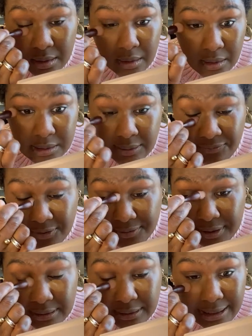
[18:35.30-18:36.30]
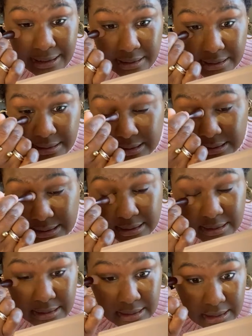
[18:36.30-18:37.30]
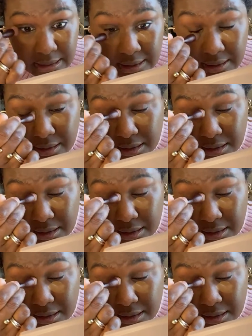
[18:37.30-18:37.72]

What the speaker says: it's a very light consistency